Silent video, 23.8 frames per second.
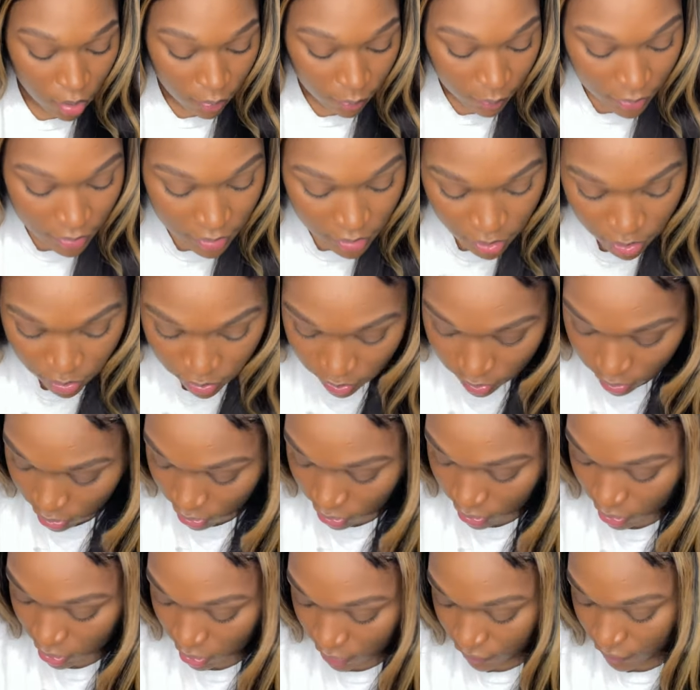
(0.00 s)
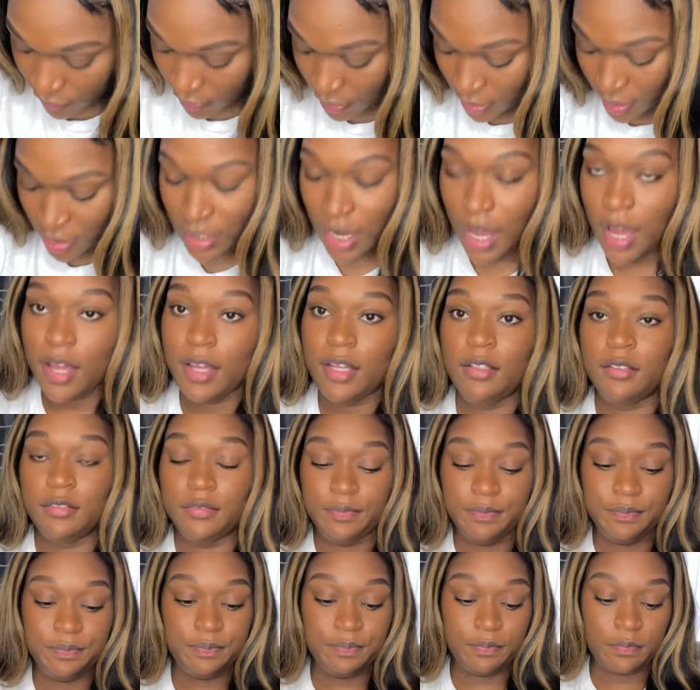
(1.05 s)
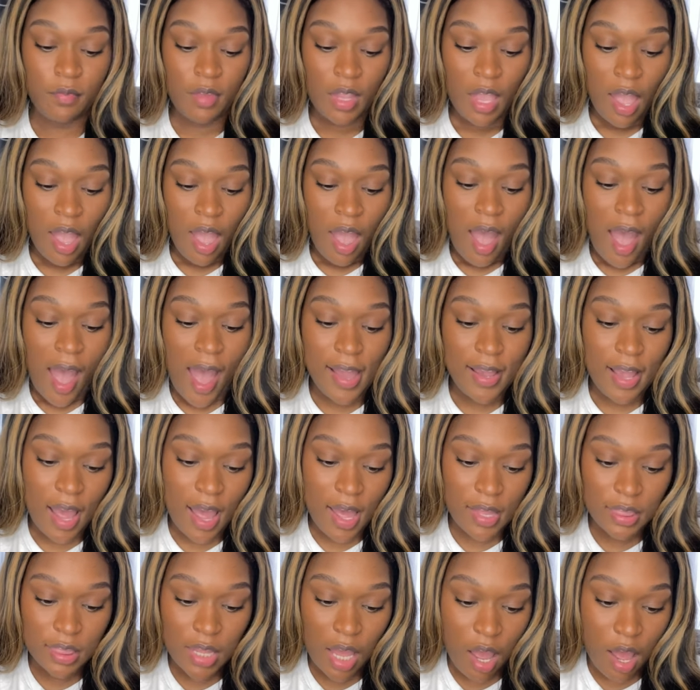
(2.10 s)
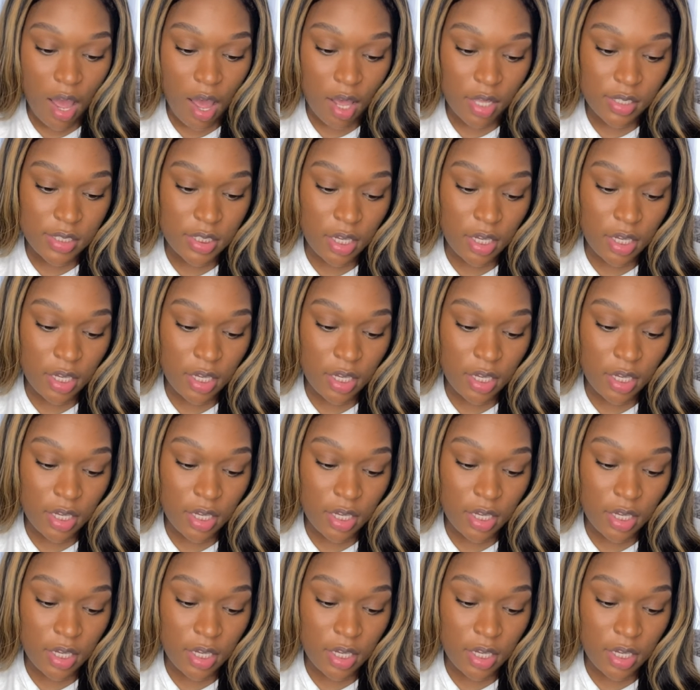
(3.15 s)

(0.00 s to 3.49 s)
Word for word: Make sure the stuff is tight. I got the